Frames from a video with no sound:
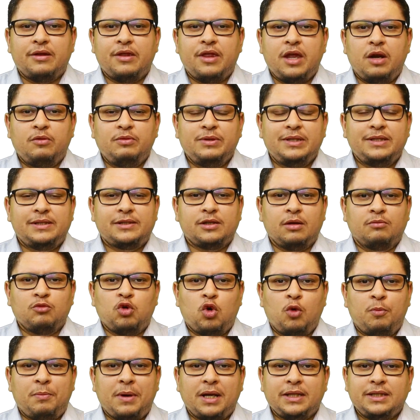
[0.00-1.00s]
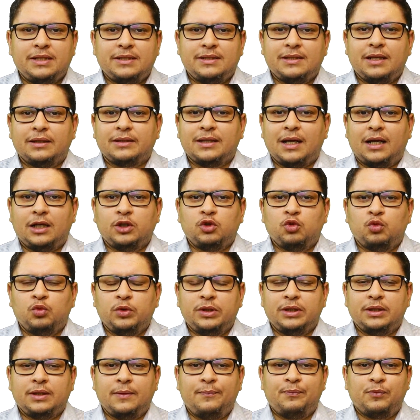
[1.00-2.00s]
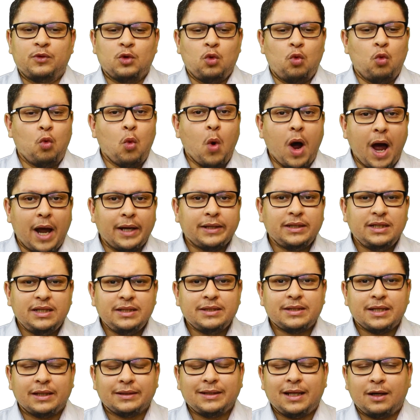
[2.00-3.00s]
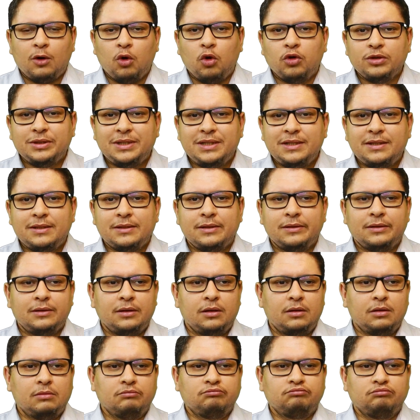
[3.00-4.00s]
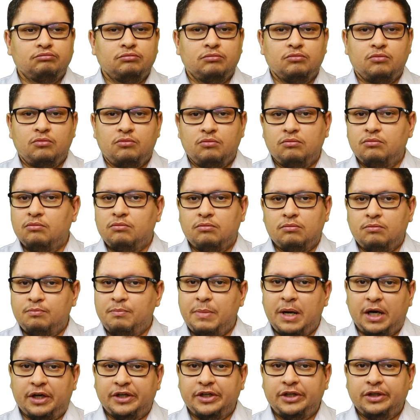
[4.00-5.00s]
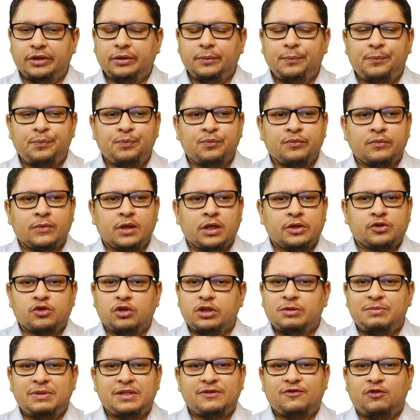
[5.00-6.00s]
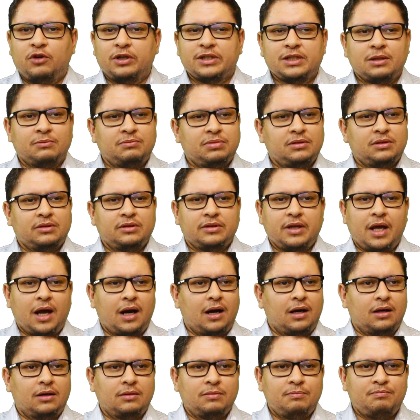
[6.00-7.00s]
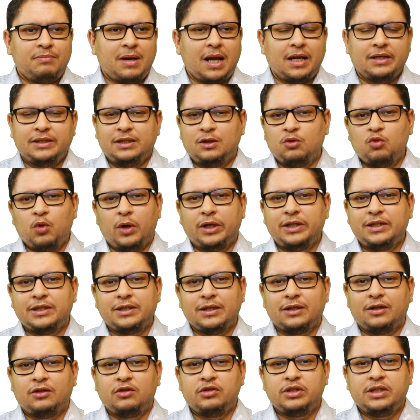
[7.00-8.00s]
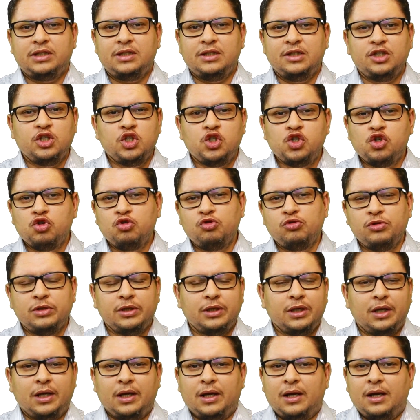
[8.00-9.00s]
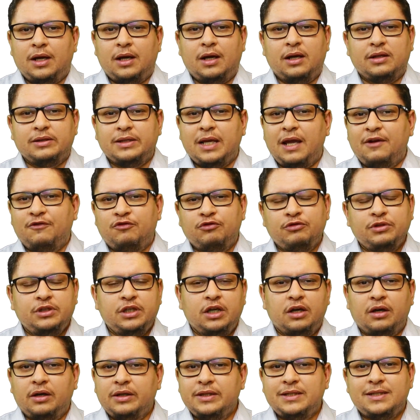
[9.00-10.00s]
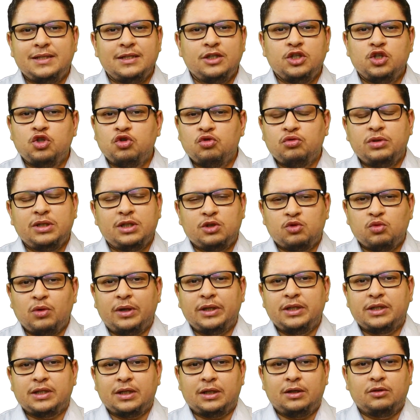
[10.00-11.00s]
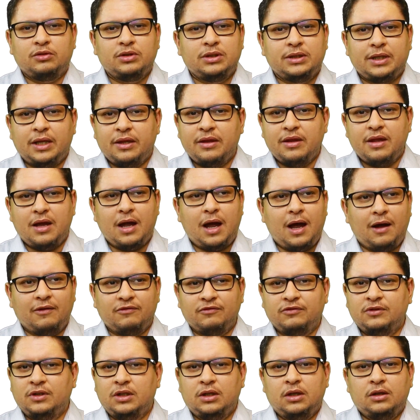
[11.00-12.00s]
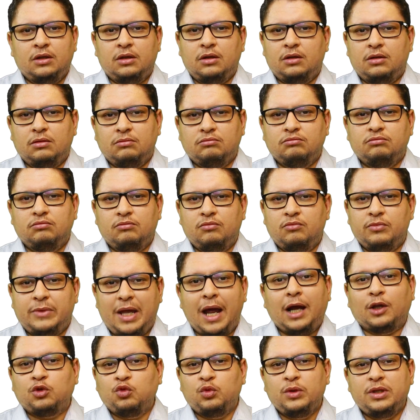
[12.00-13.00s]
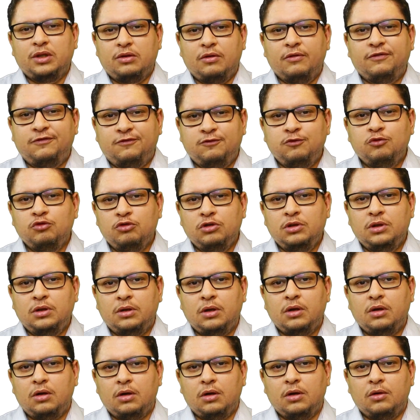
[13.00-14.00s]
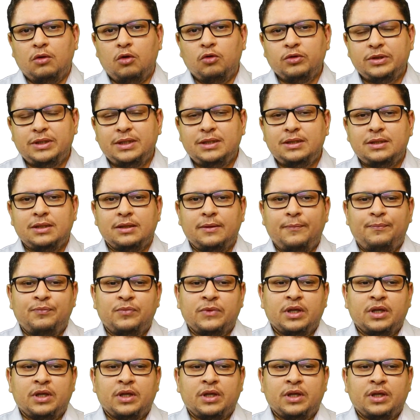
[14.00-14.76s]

there is some companies that are doing 1 internal audit per year. So it means, for example, they are planning 1 internal audit in June, and every year it's in June, it's 1 internal audit, and they are doing the full audit.